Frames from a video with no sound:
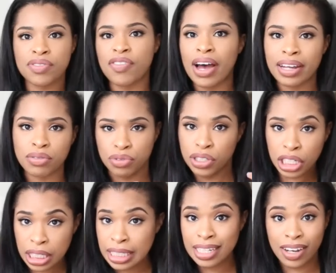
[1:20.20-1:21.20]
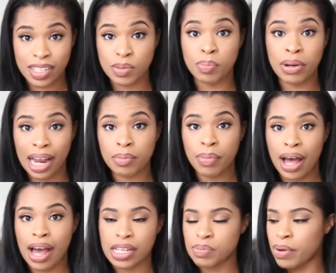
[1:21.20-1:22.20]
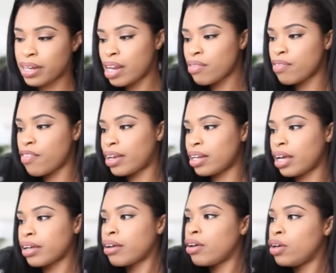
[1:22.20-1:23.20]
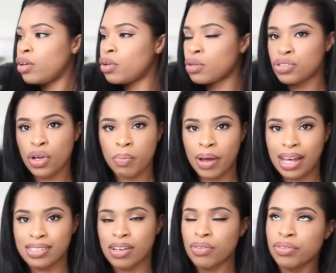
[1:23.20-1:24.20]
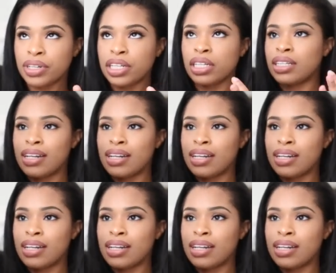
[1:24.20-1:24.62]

to find really nice black bags, but I never find like you know tote bags are really